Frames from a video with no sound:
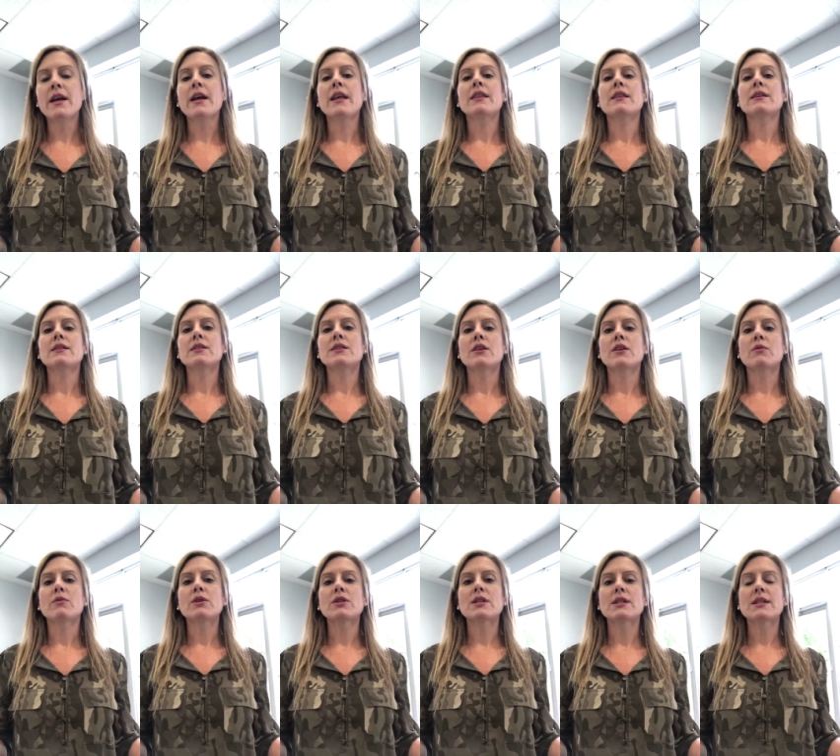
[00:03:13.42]
this year,
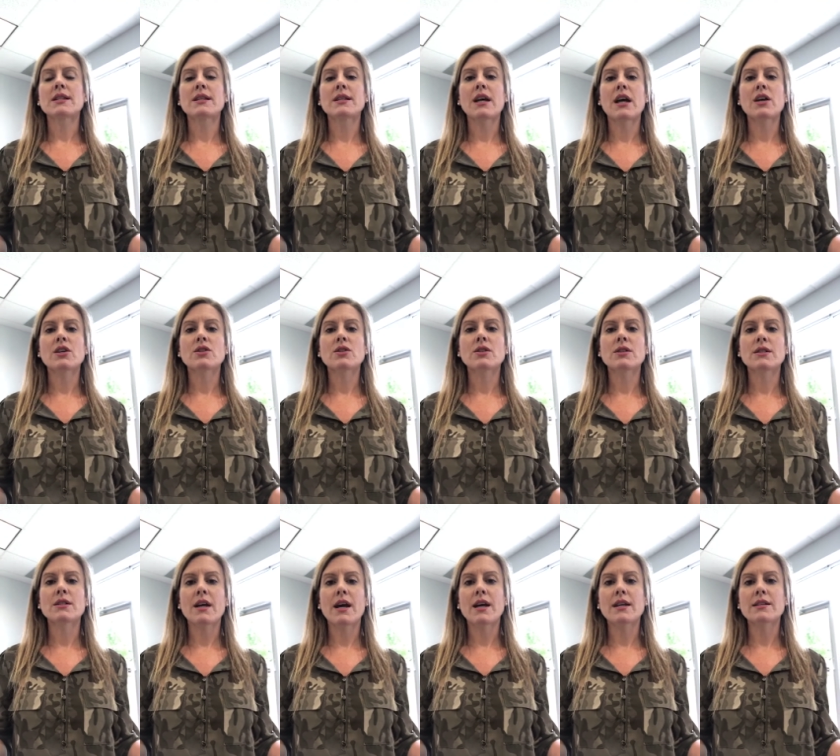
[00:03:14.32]
which is the National
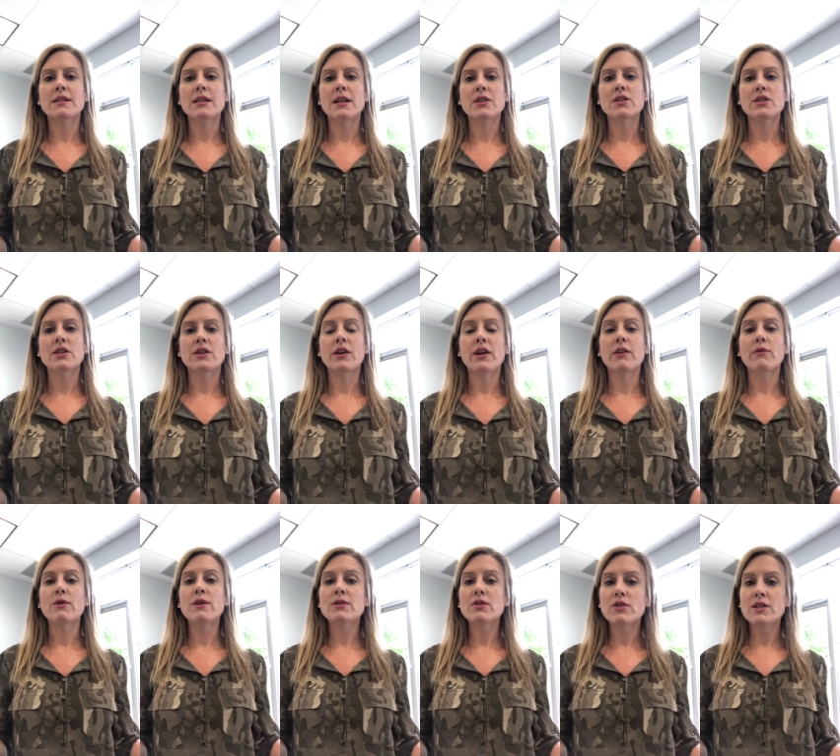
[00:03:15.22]
Science and Engineering
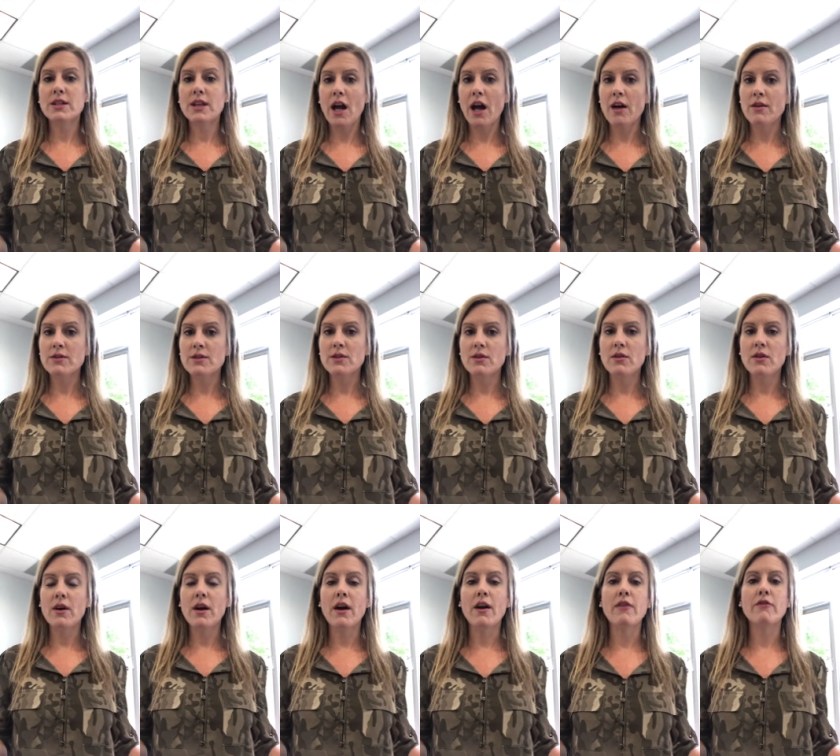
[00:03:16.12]
Research
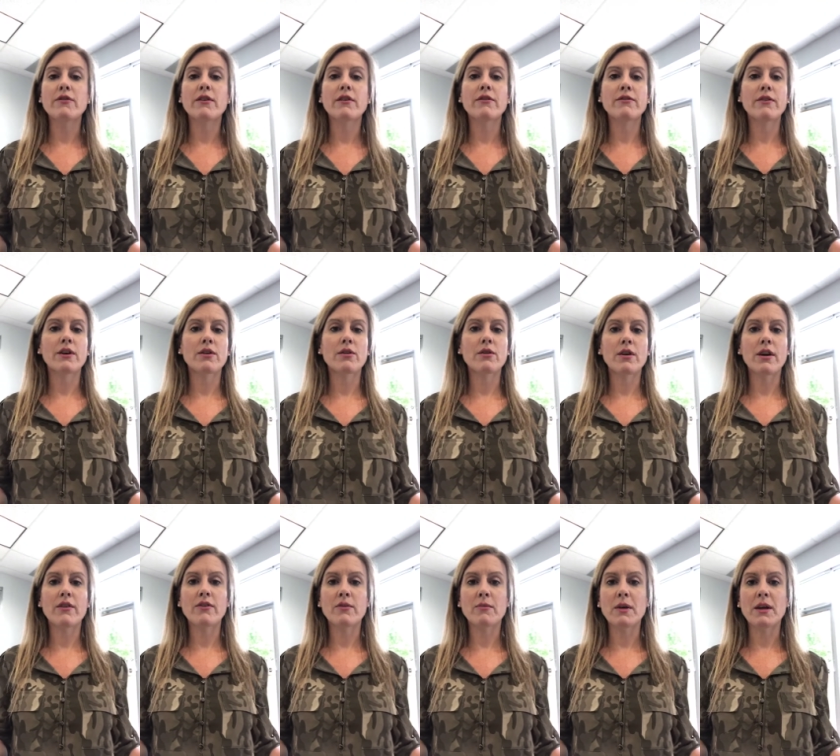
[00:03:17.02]
Council of the federal
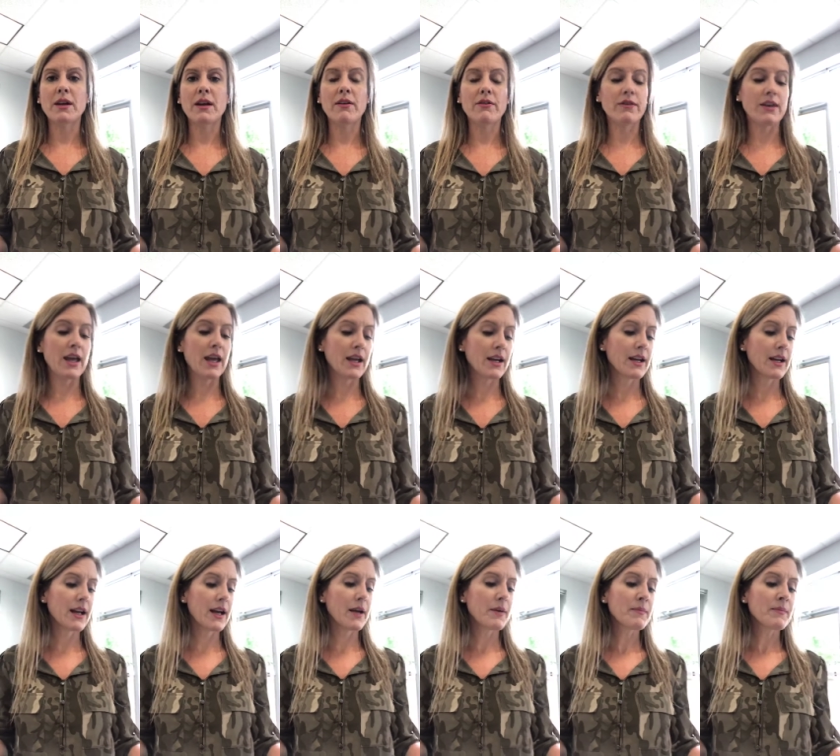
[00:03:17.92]
government of
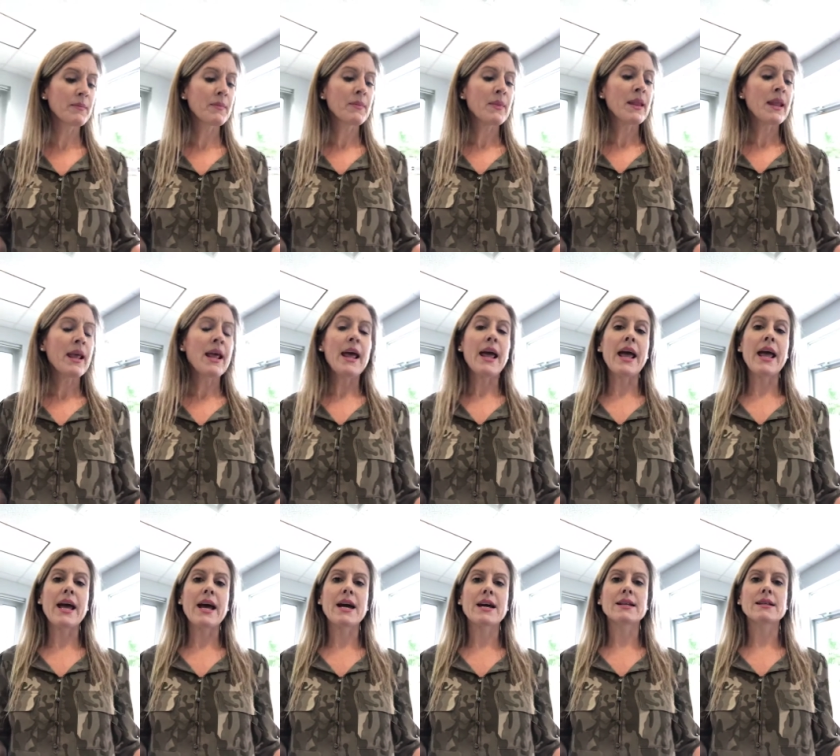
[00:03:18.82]
Canada.
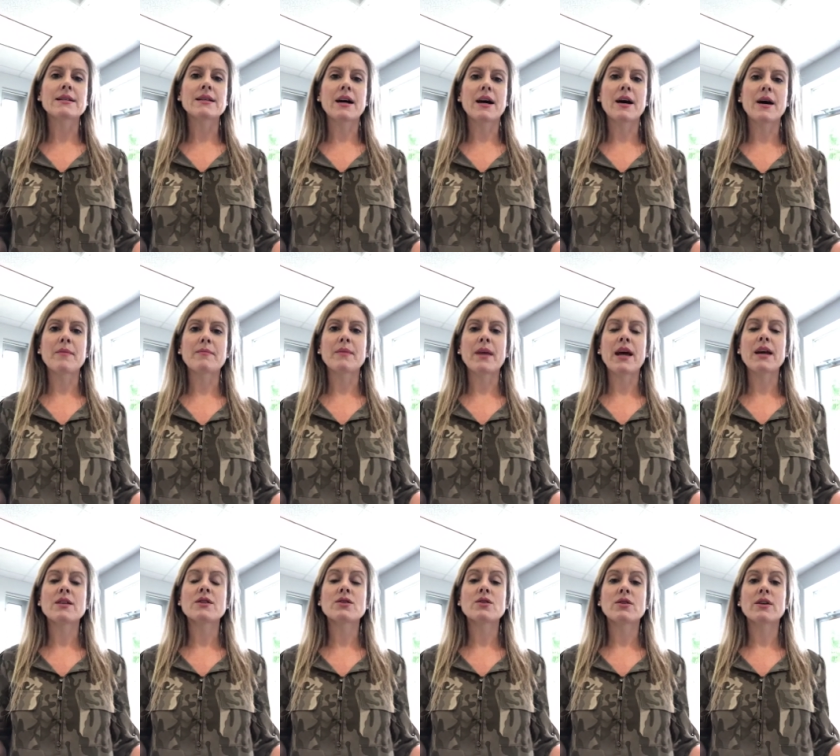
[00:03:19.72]
And
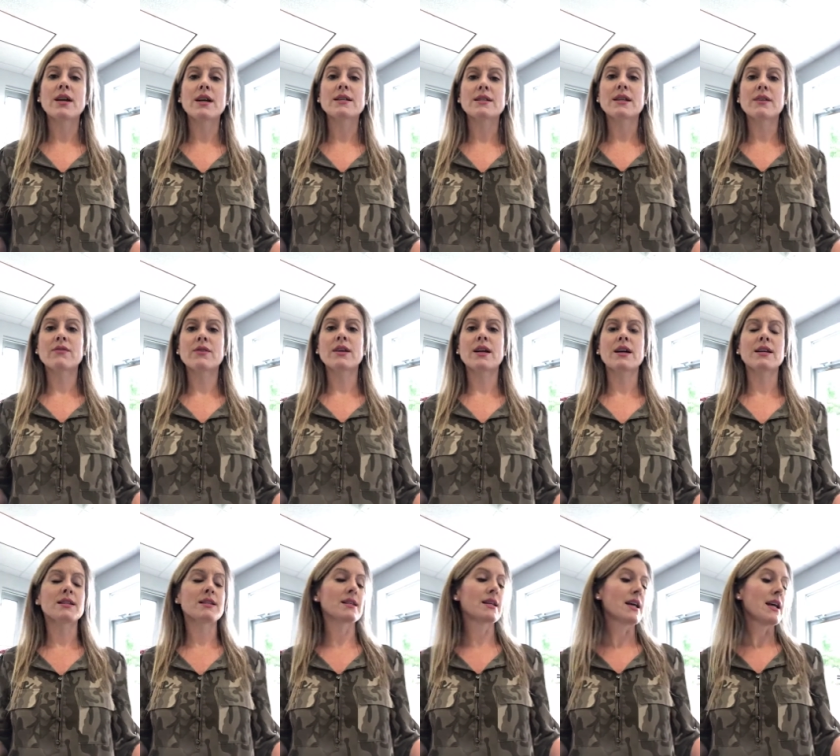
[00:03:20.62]
NSERC has given
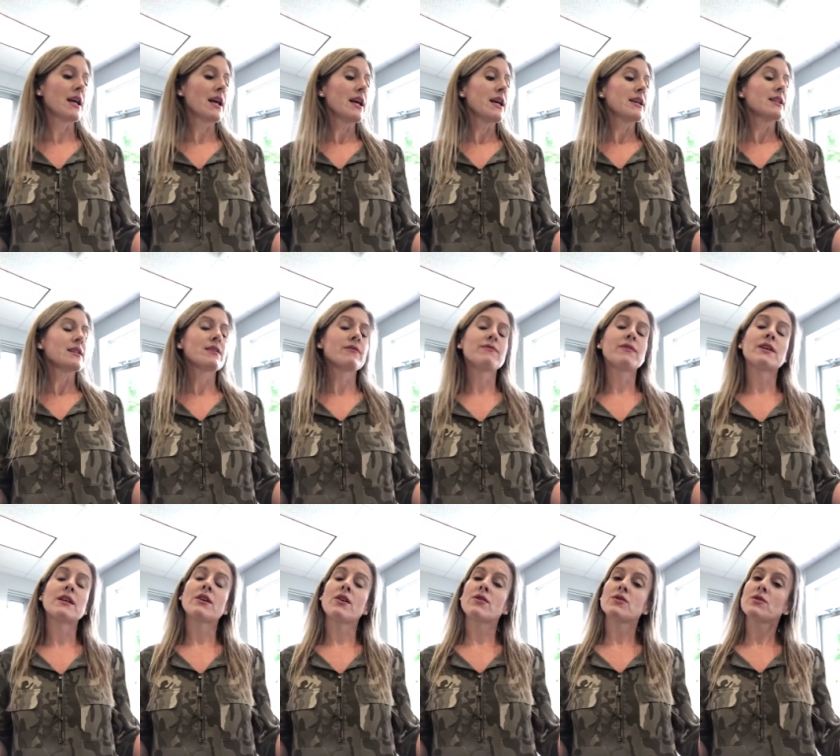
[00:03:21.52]
us some
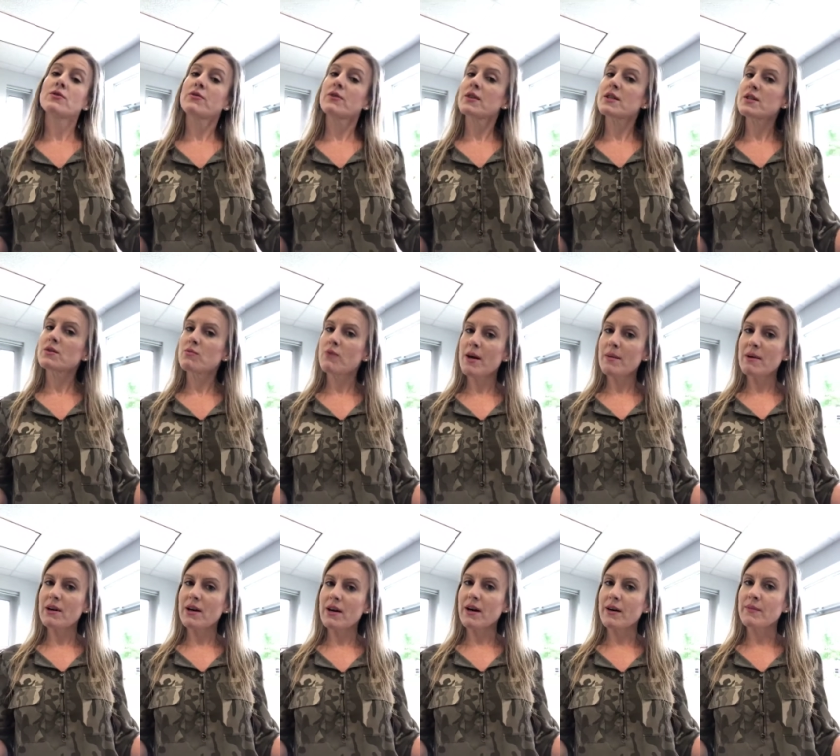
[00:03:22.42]
funding also for this
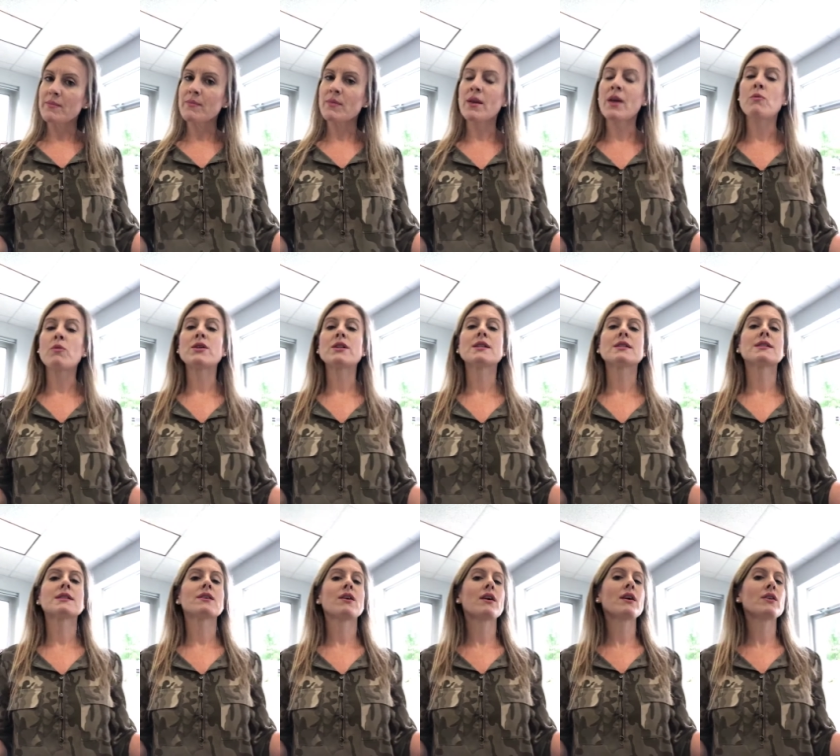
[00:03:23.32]
webinar, which is
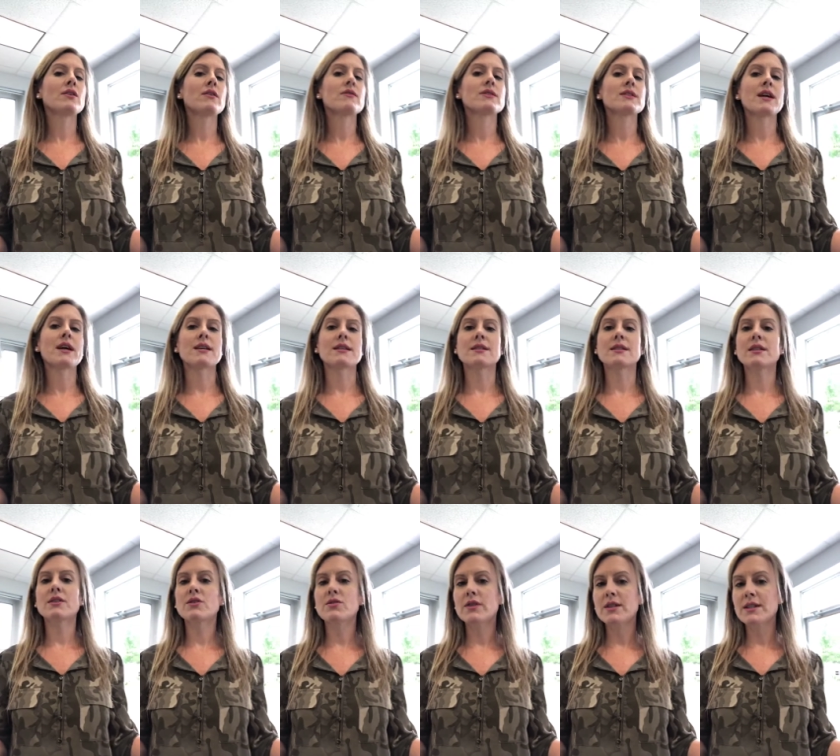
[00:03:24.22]
in honor of Science
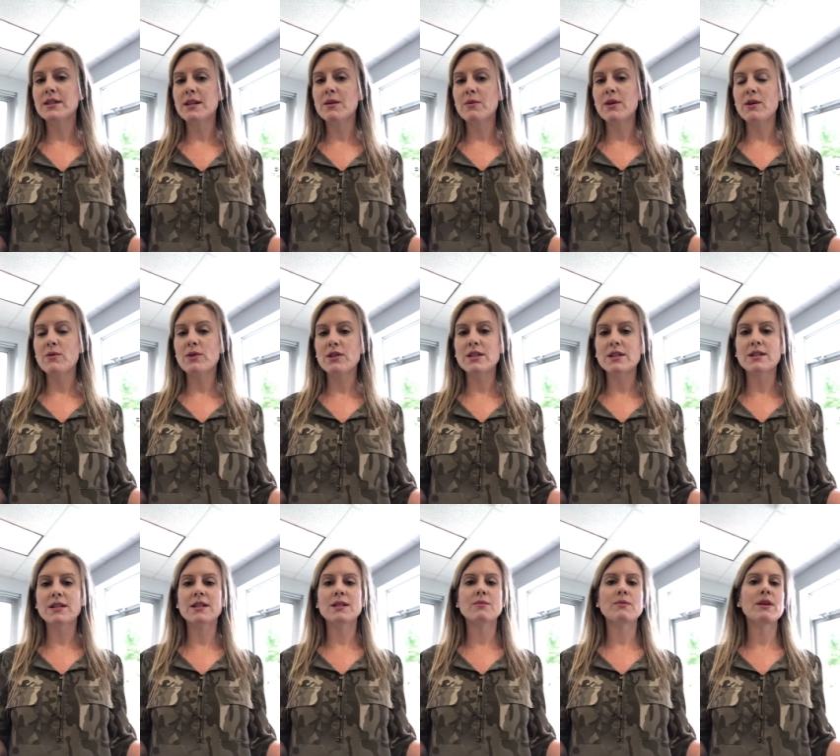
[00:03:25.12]
Literacy Week, which is
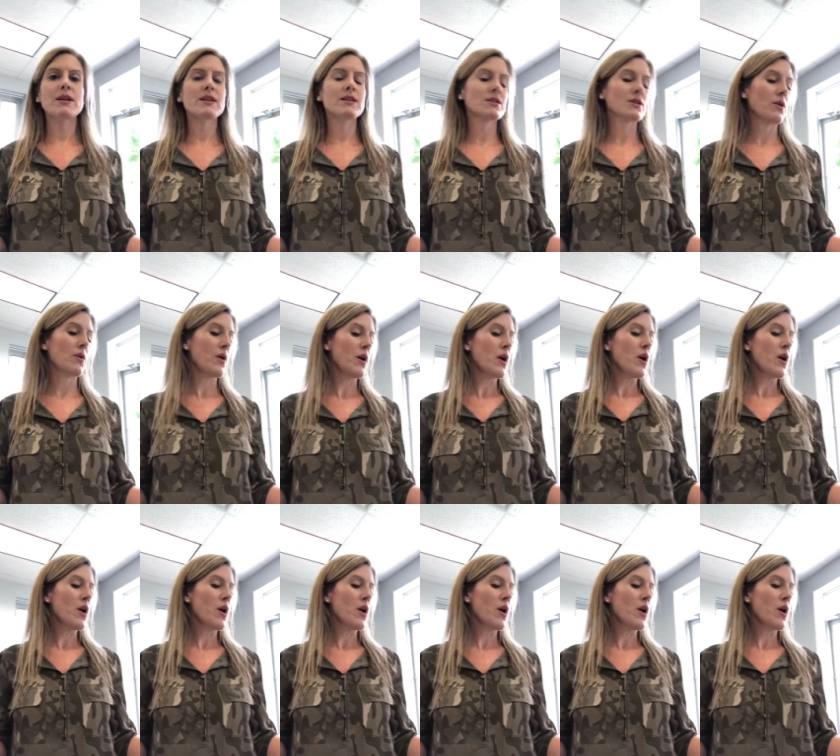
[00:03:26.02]
this week. So